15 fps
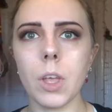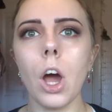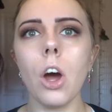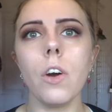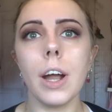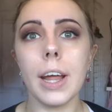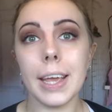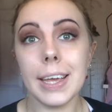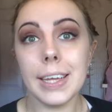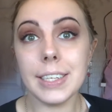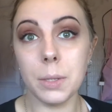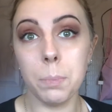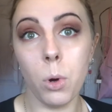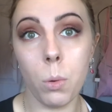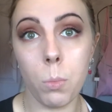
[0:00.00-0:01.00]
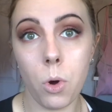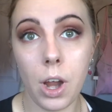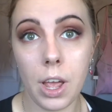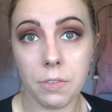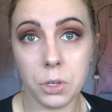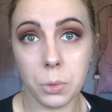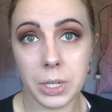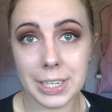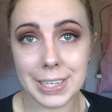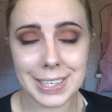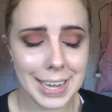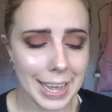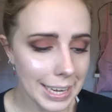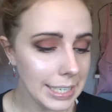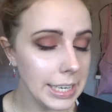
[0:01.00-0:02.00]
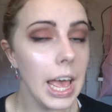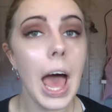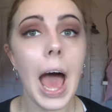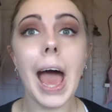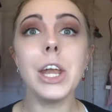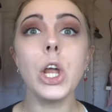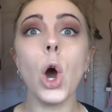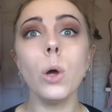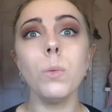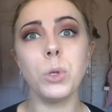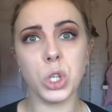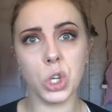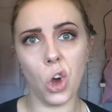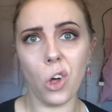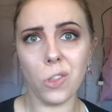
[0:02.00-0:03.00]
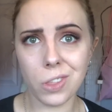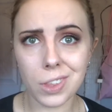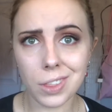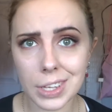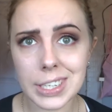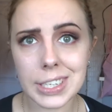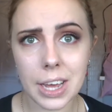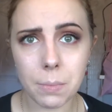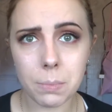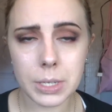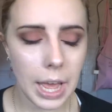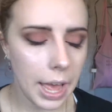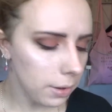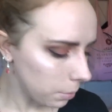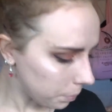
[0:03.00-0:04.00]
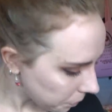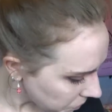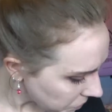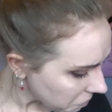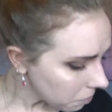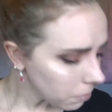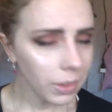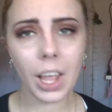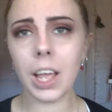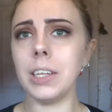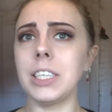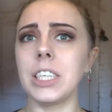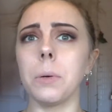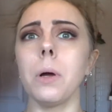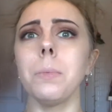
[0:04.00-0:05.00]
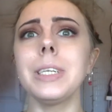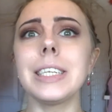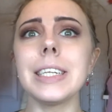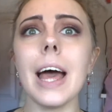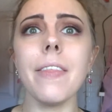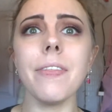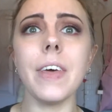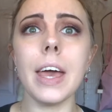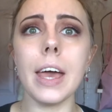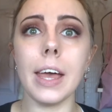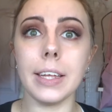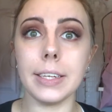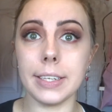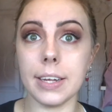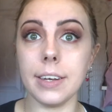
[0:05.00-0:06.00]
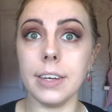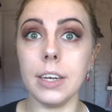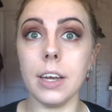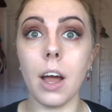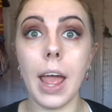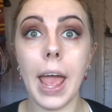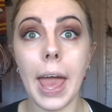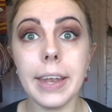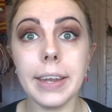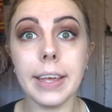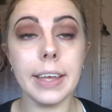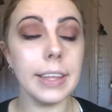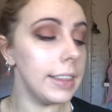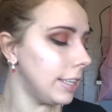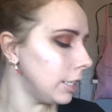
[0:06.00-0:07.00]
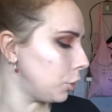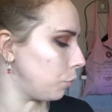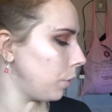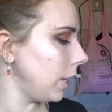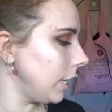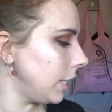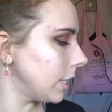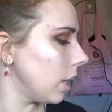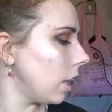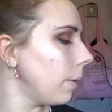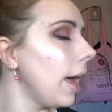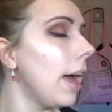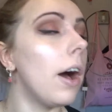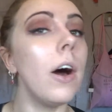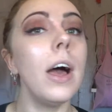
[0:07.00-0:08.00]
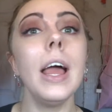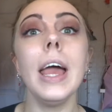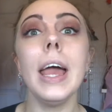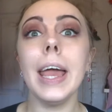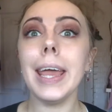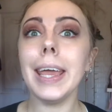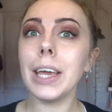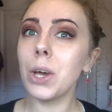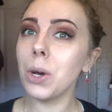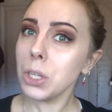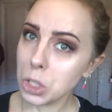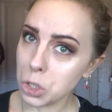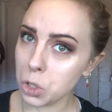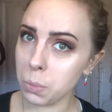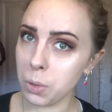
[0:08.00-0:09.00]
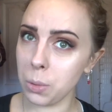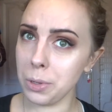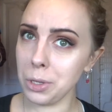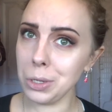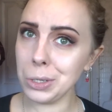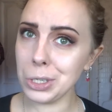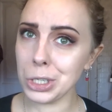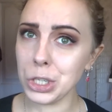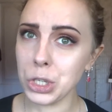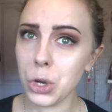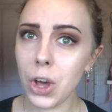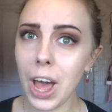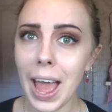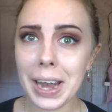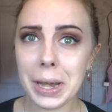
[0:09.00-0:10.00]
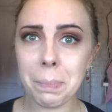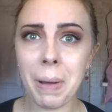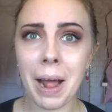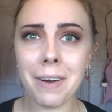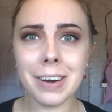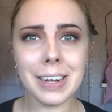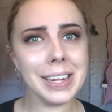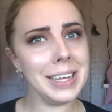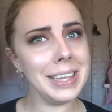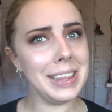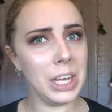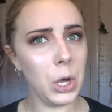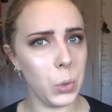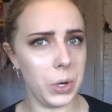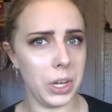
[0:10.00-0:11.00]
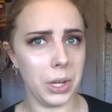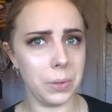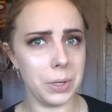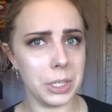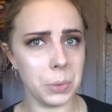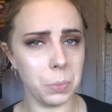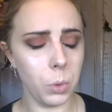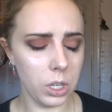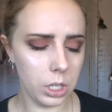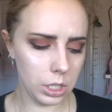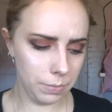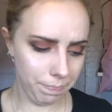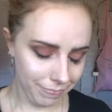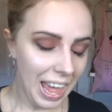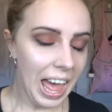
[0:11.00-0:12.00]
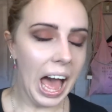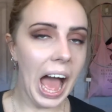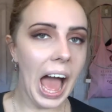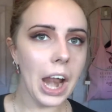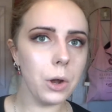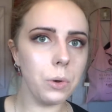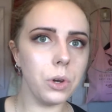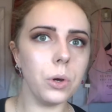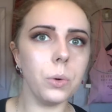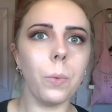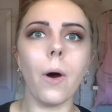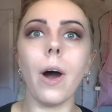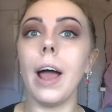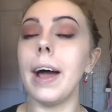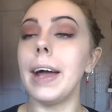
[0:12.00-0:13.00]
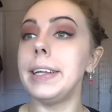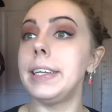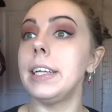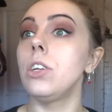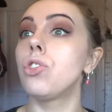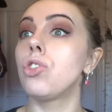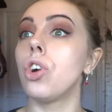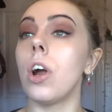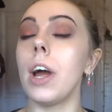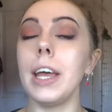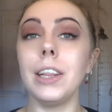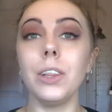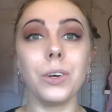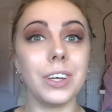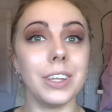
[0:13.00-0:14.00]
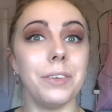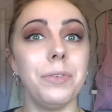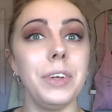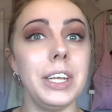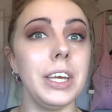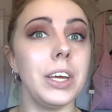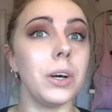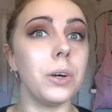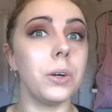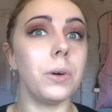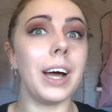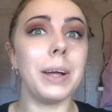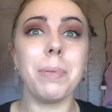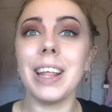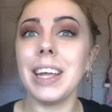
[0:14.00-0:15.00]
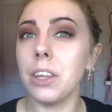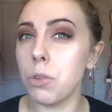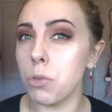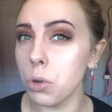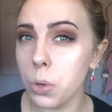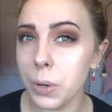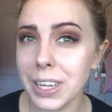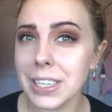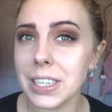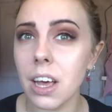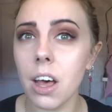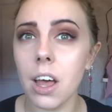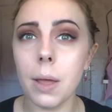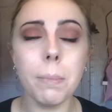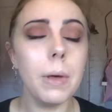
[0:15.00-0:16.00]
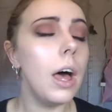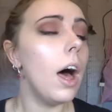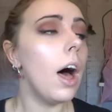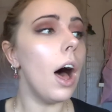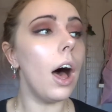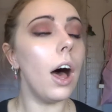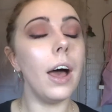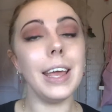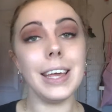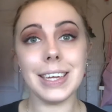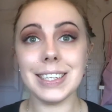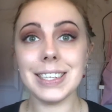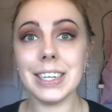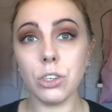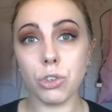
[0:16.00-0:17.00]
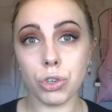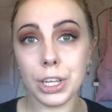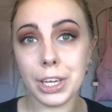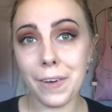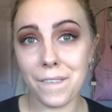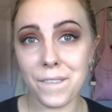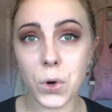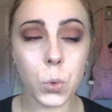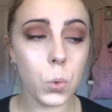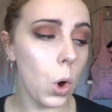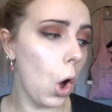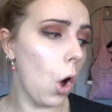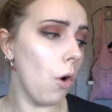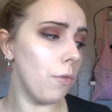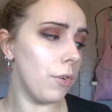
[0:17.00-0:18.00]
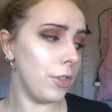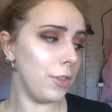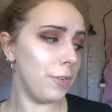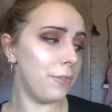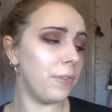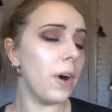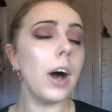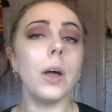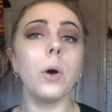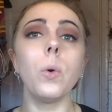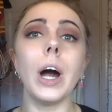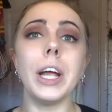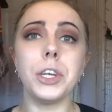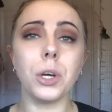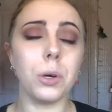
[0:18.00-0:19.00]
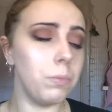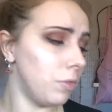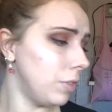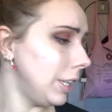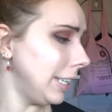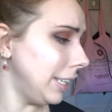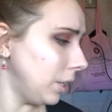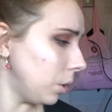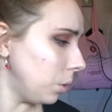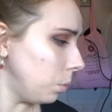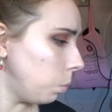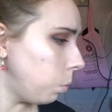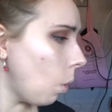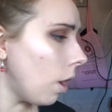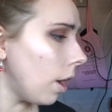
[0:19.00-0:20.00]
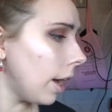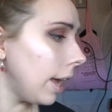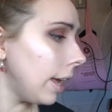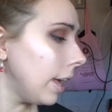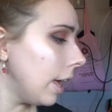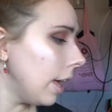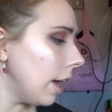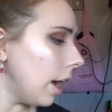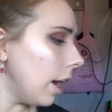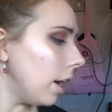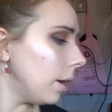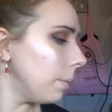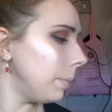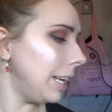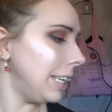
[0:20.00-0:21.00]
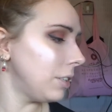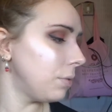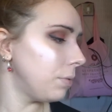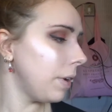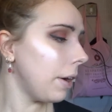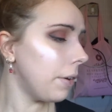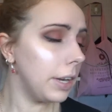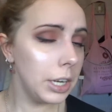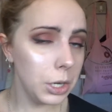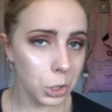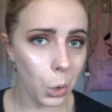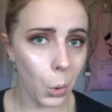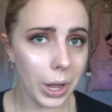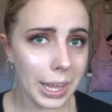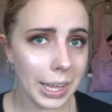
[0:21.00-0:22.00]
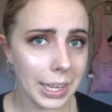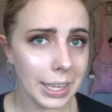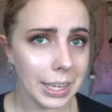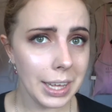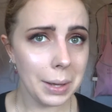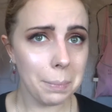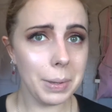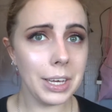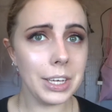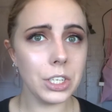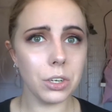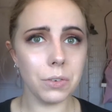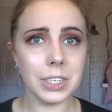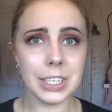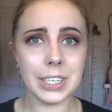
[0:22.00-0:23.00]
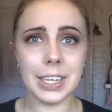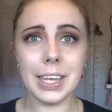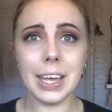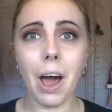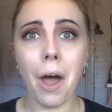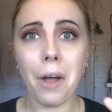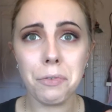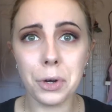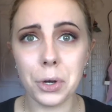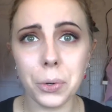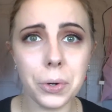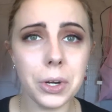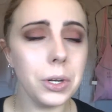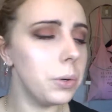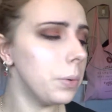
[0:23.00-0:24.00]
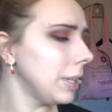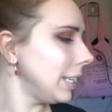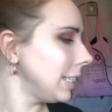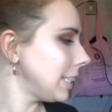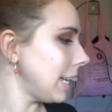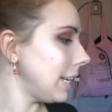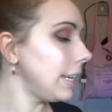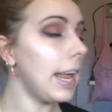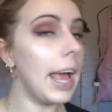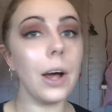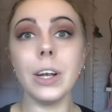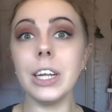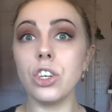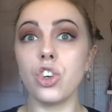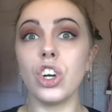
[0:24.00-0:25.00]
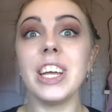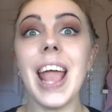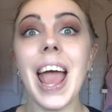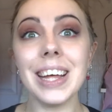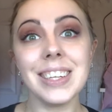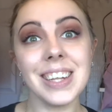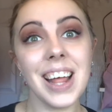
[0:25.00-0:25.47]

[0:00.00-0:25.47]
All right, here's the point where I have to intersect, and hope to God that this comes out. So I was sat there Sunday night editing this, ready to go out. It got to the moment you just saw, and apparently the audio doesn't work. I don't know why. I did try and look at the video. I played it through QuickTime. It is literally a fault of the file. I don't really know why. It's very annoying, because obviously I've recorded all this and now literally